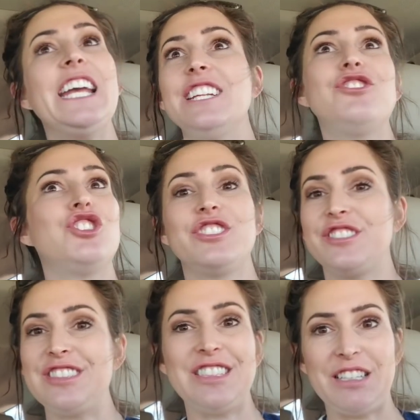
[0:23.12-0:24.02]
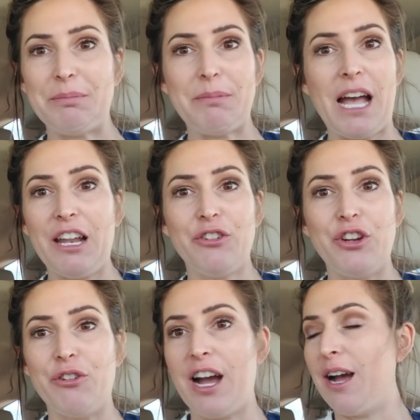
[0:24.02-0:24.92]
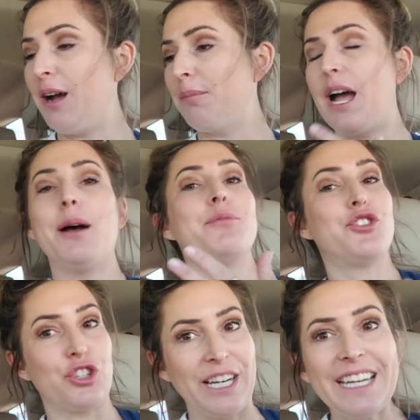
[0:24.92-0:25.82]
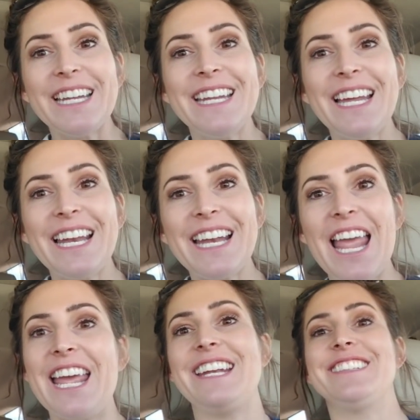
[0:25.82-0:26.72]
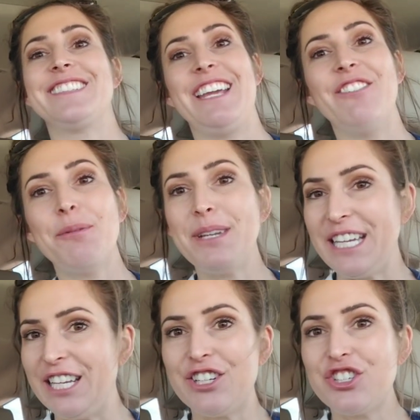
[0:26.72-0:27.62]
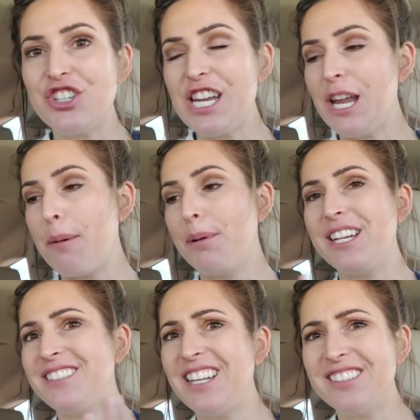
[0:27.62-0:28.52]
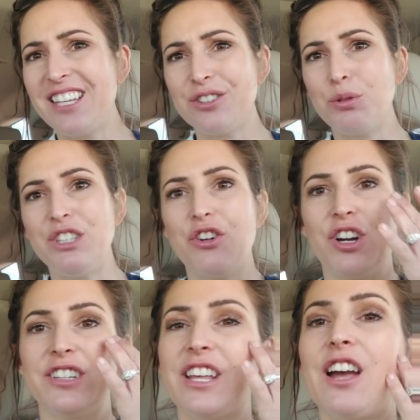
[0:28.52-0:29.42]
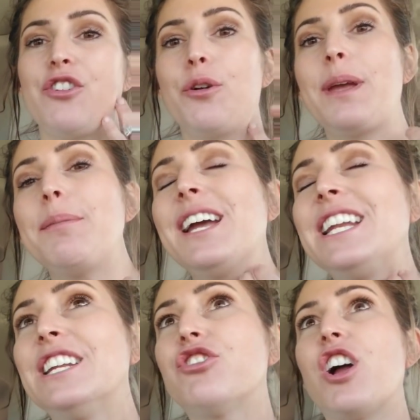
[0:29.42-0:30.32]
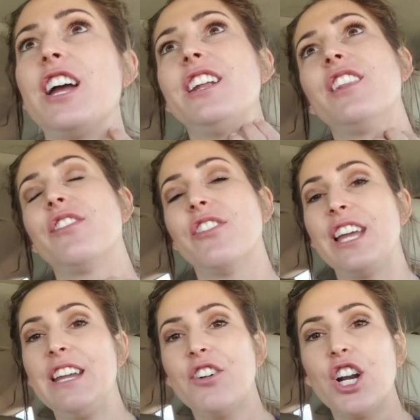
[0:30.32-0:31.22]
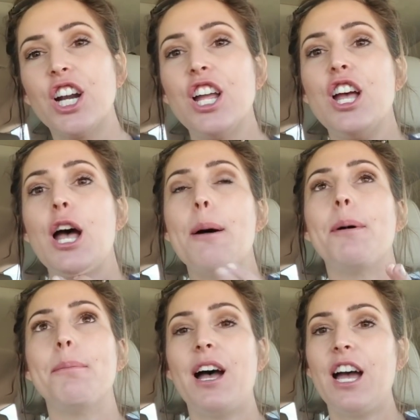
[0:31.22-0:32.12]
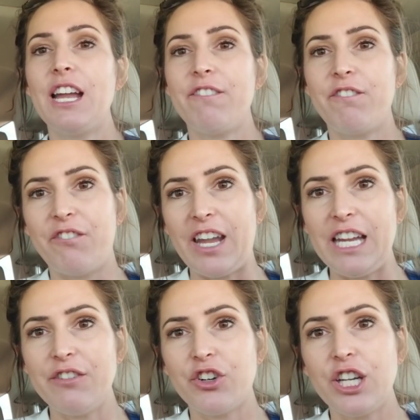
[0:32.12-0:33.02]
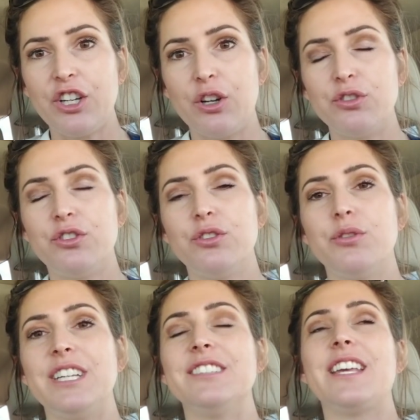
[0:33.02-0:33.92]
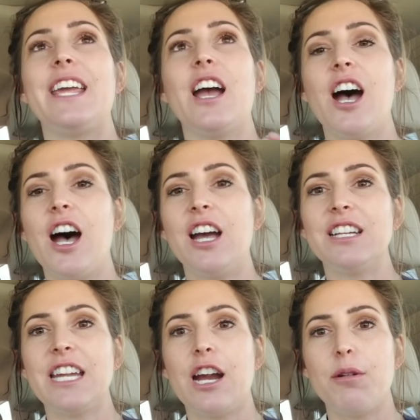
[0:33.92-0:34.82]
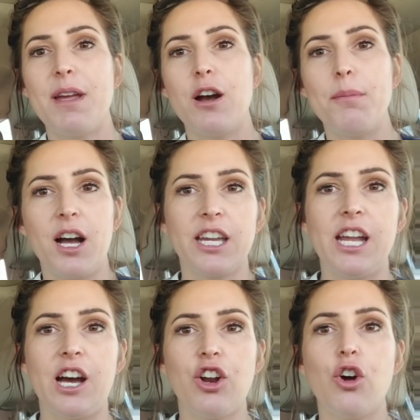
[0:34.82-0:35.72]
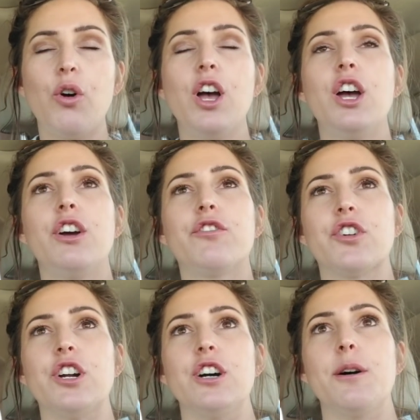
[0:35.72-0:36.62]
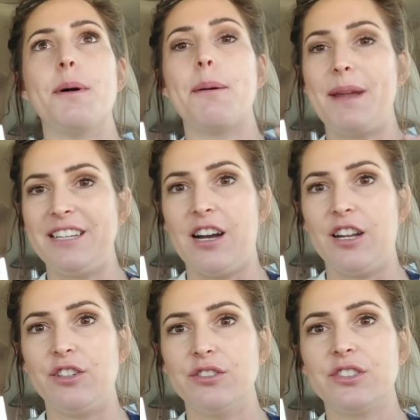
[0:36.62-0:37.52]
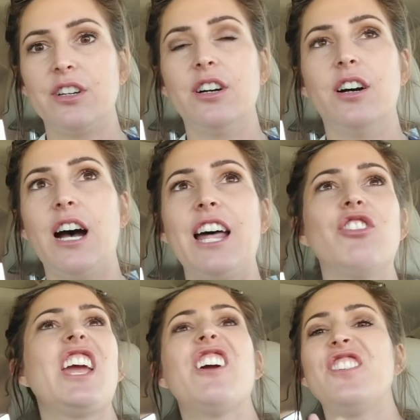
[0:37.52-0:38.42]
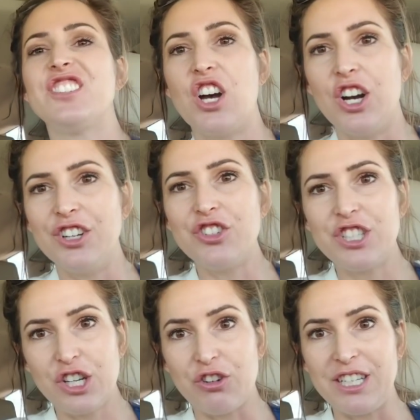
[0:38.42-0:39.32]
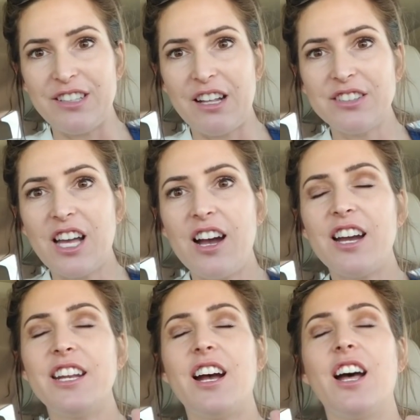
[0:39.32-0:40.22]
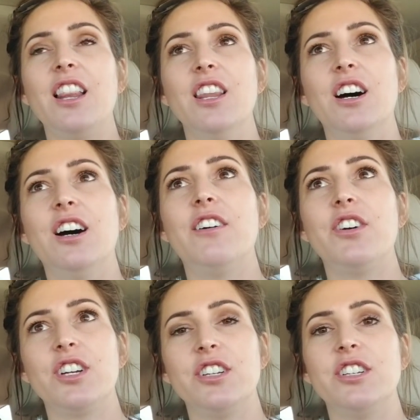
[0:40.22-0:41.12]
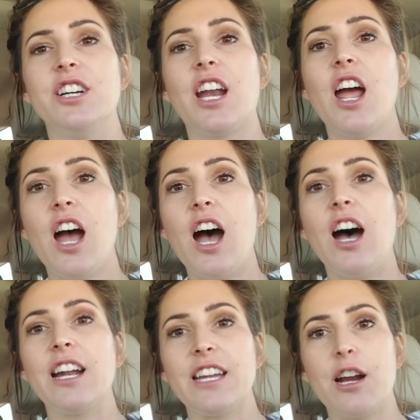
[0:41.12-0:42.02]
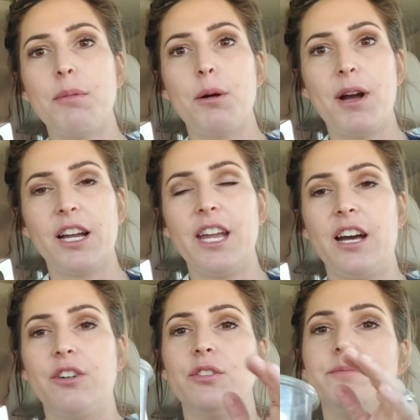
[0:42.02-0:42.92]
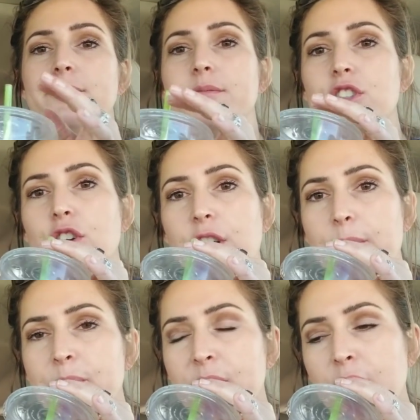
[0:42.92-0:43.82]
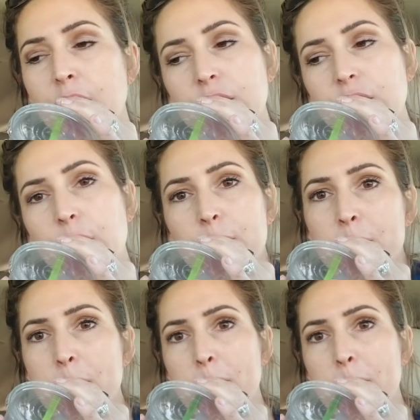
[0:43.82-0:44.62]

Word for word: It is just I don't know. I'm I'm drinking it and it's giving me energy, but it tastes like sweet tarts. I don't know. Maybe I need to try another flavor, but my favorite go-to is a hot caramel macchiato from McDonald's. Ugh, I don't care if it's 100 degrees outside. I love a good hot caramel macchiato. Mmm, so good. So,